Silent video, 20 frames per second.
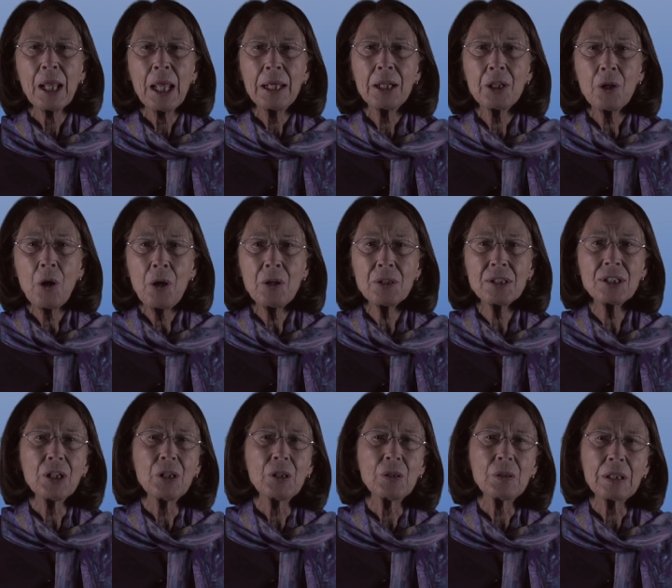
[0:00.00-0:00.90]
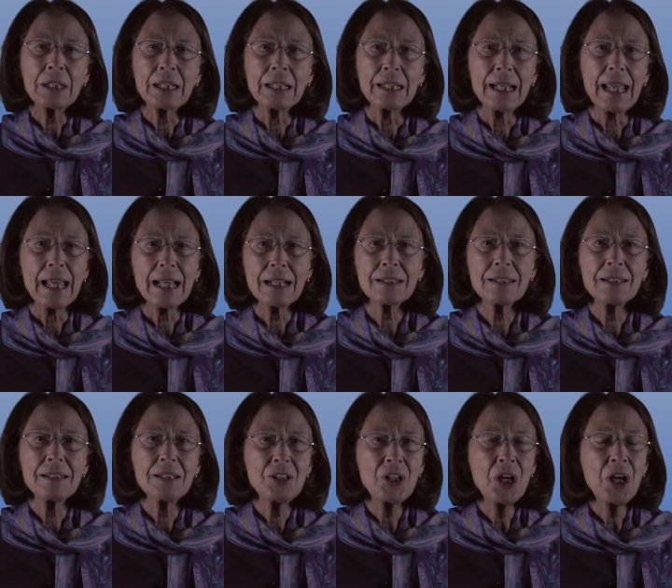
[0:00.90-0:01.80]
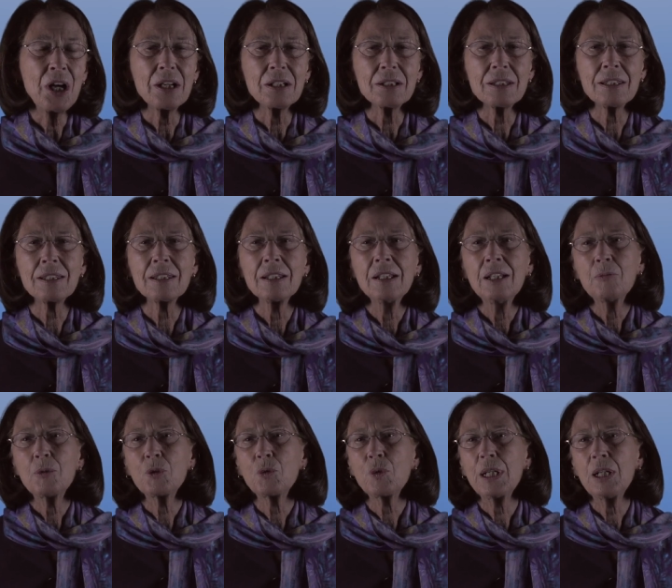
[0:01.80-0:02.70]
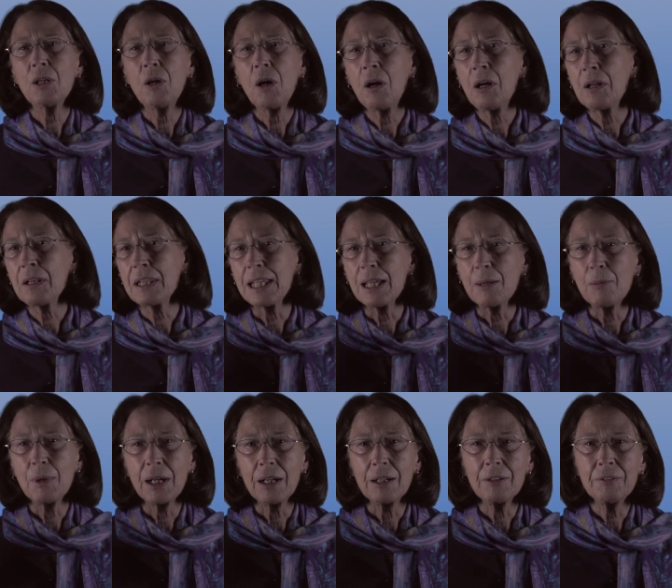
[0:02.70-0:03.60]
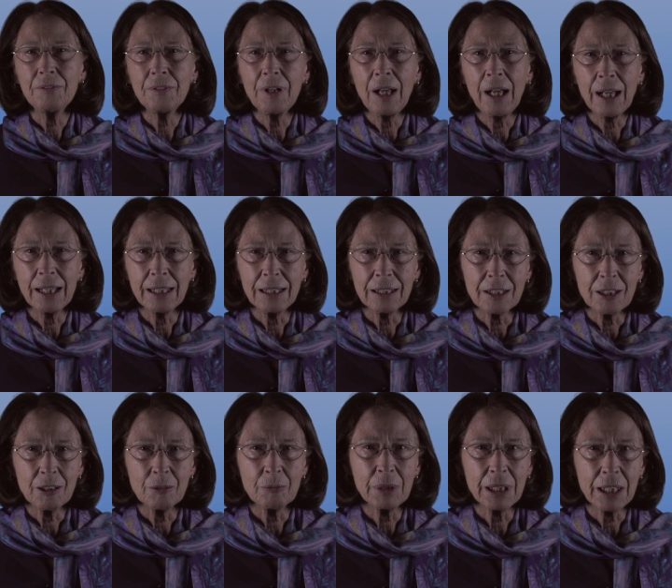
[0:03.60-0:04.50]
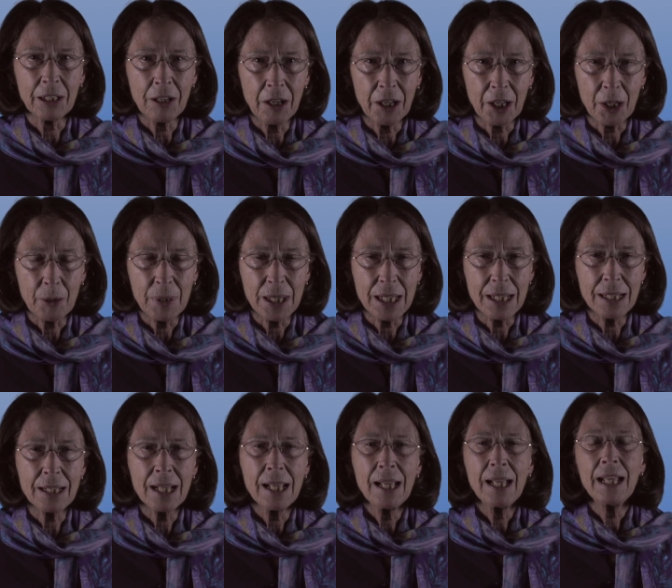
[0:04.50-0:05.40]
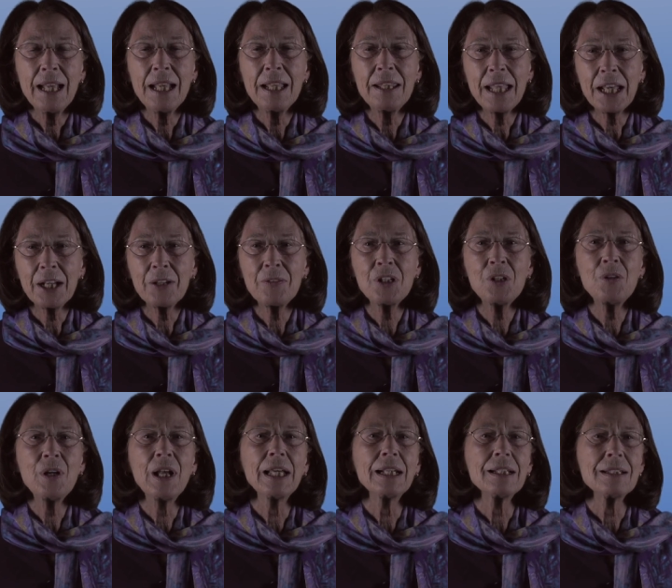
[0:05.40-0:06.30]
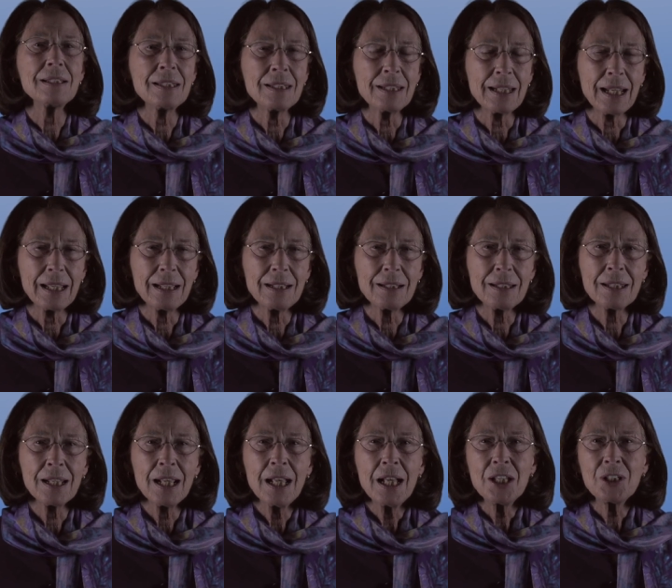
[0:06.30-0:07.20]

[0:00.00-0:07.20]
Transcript: It also connects the dots between all the above high income economies and that of the United States.